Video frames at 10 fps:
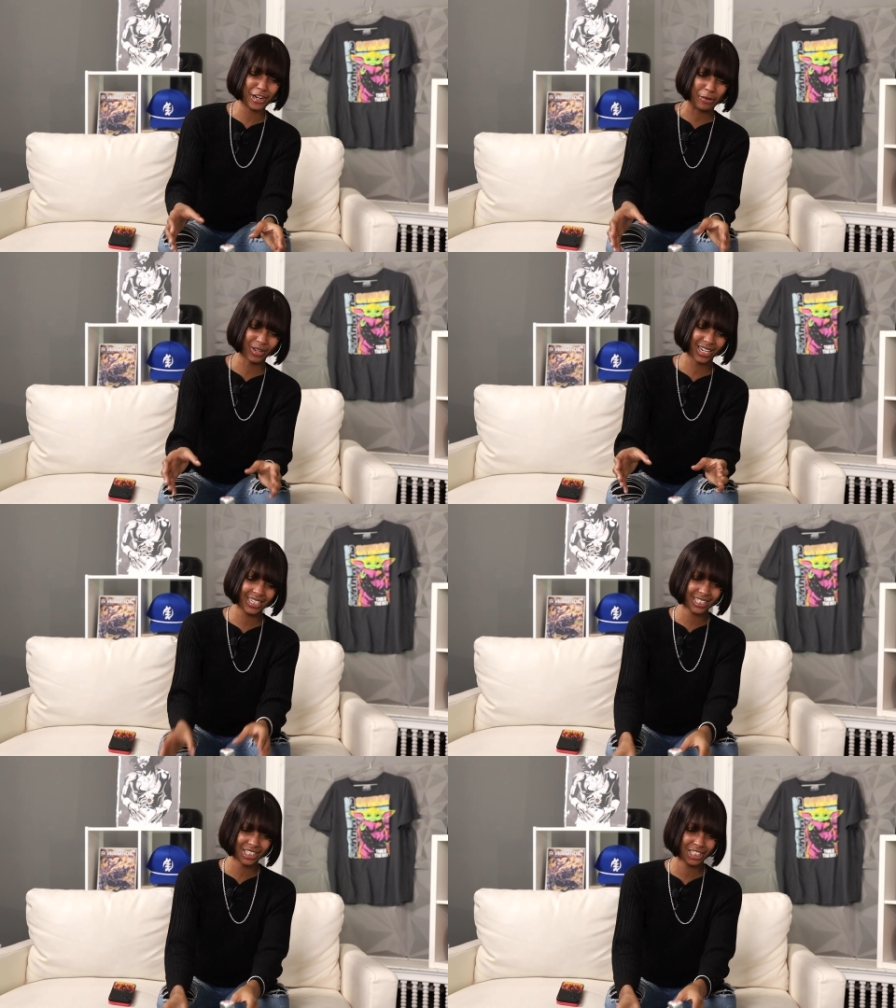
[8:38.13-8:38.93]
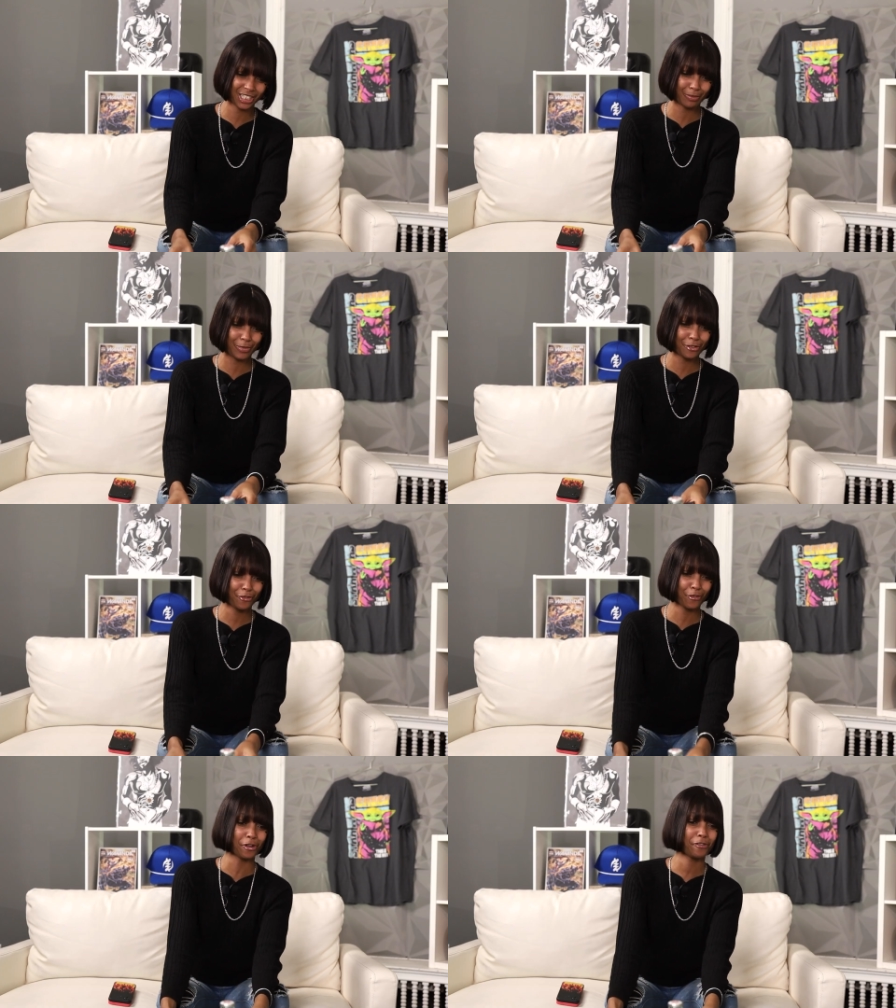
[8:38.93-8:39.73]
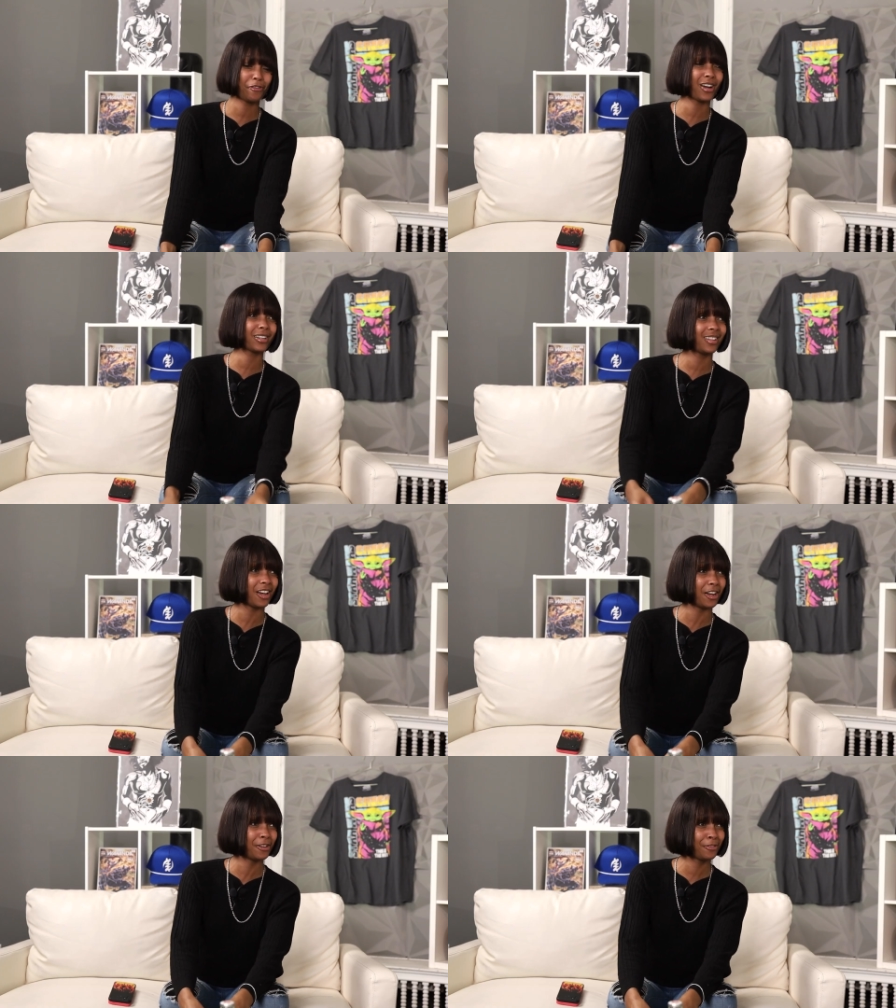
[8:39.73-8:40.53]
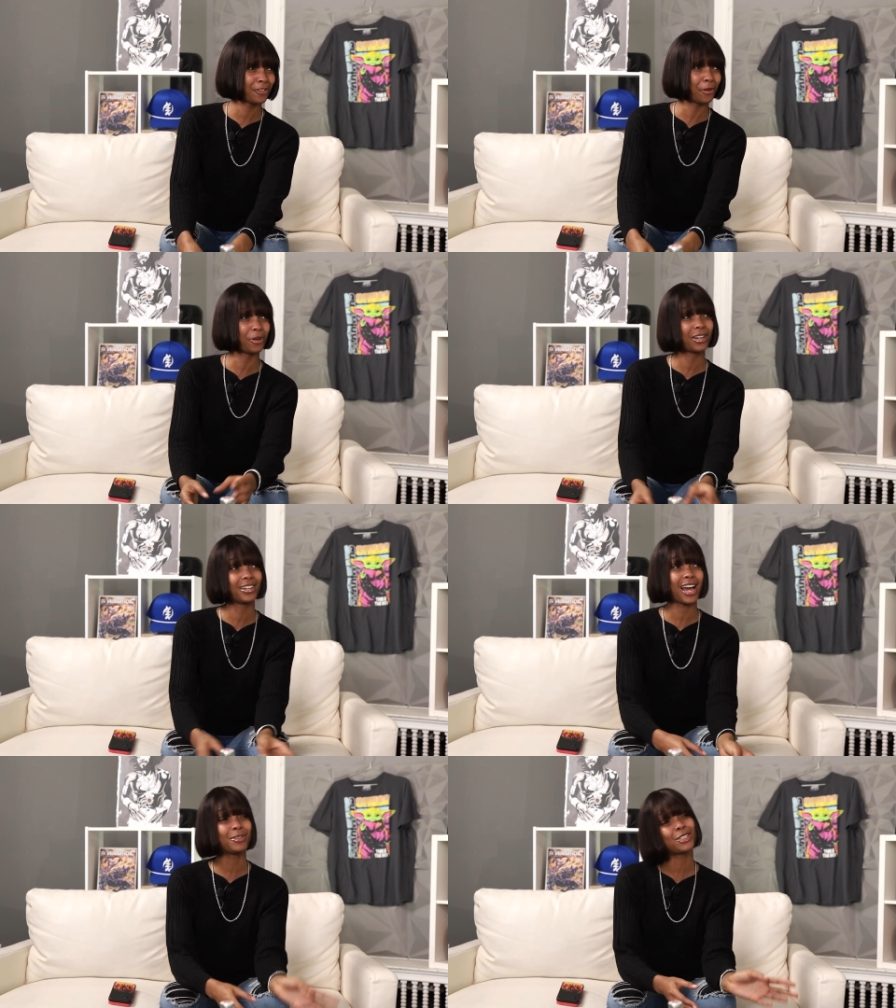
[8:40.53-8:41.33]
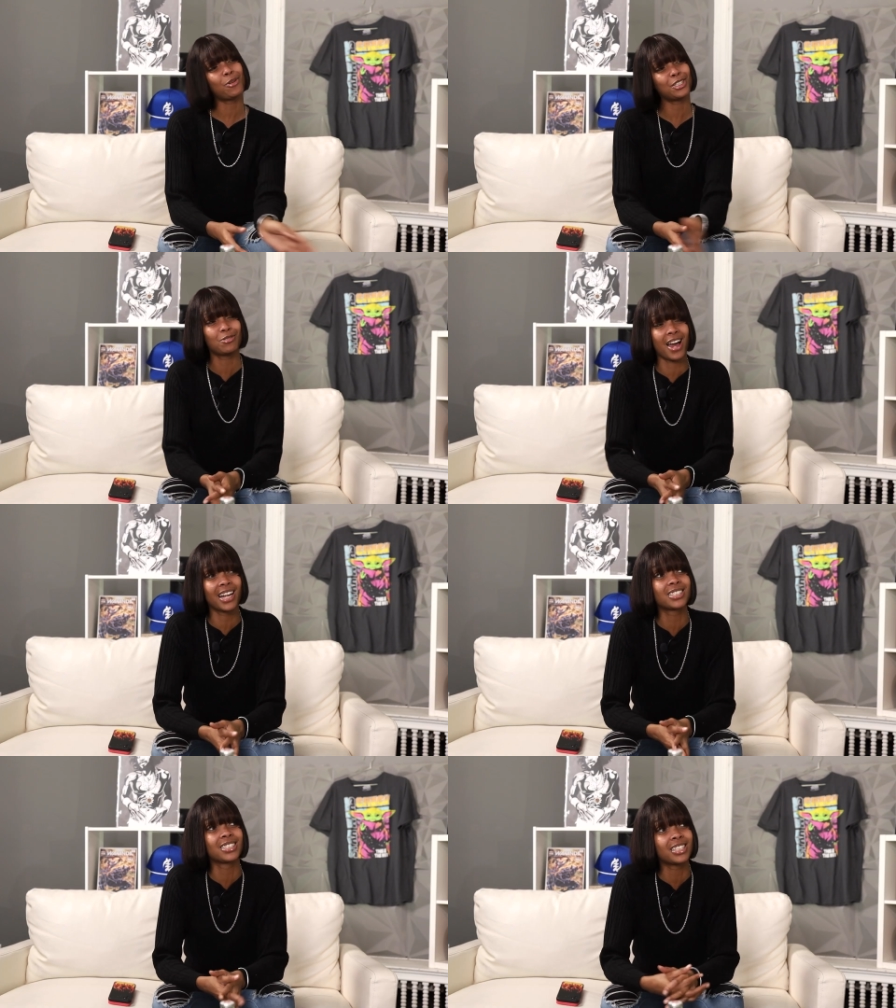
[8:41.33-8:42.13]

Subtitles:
relationship be for fuck love or would it not? That's a question you gotta ask yourself.